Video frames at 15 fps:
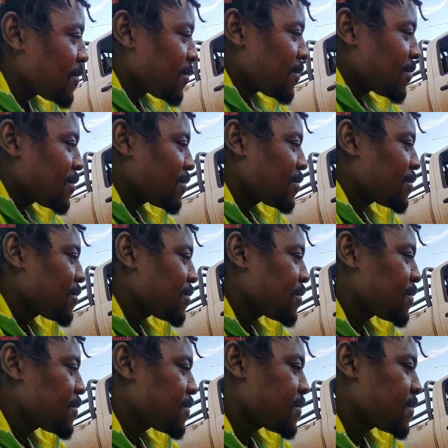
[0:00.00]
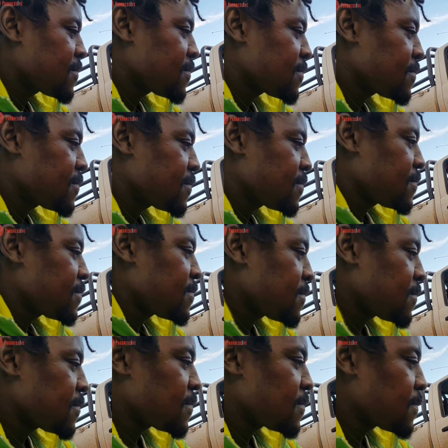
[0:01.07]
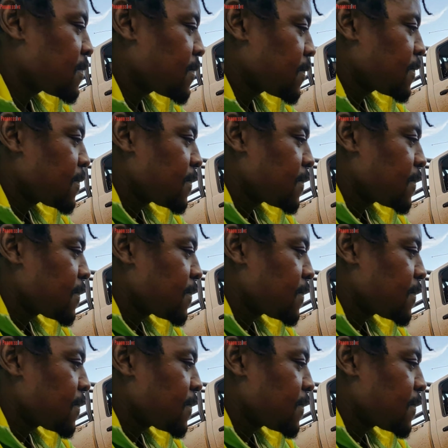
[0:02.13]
So which means it